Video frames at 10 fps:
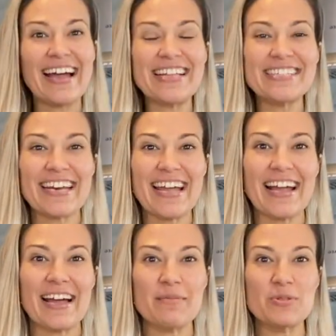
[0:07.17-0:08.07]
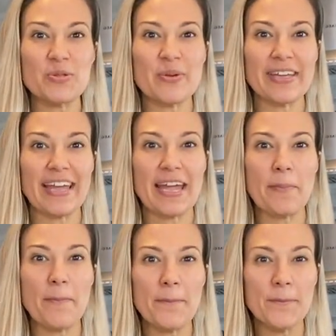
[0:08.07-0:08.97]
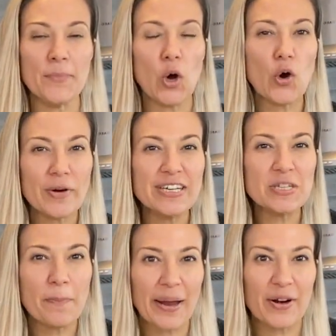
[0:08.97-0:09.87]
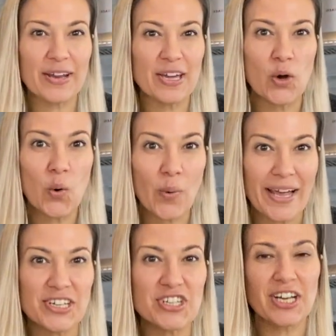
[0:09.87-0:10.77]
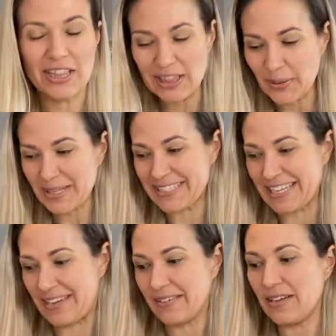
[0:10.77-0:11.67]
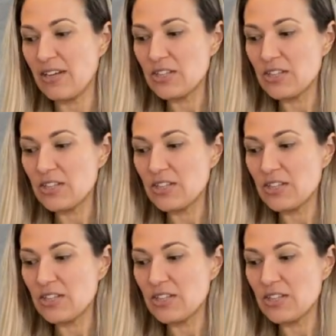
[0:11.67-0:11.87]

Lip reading: and today I'm doing a orange berry quench loaded tea.